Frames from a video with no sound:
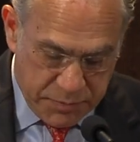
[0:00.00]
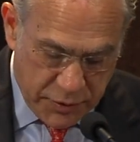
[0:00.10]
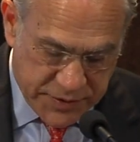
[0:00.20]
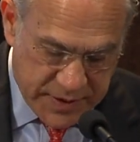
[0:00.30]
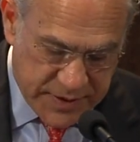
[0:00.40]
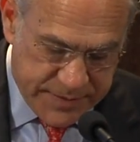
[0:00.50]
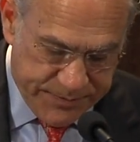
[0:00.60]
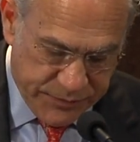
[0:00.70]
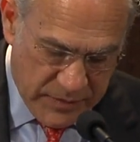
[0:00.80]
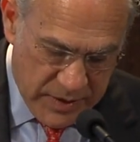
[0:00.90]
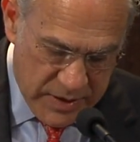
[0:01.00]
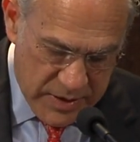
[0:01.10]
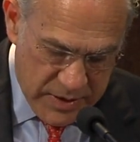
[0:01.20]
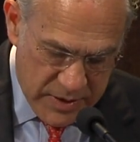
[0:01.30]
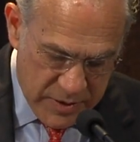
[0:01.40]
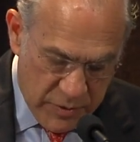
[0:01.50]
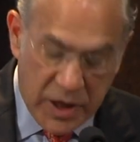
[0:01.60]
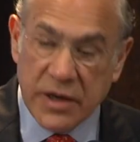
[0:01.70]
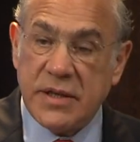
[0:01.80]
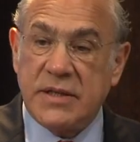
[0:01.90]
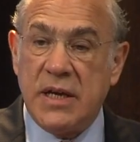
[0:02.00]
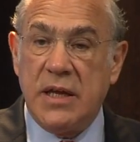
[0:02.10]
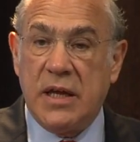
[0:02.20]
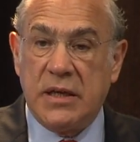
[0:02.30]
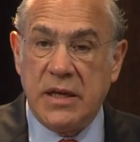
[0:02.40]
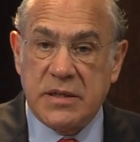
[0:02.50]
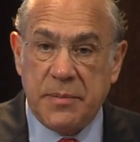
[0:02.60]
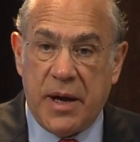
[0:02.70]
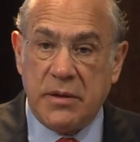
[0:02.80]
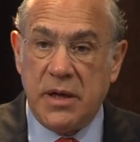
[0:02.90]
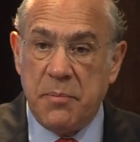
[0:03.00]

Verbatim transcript: process. We like to say that it's about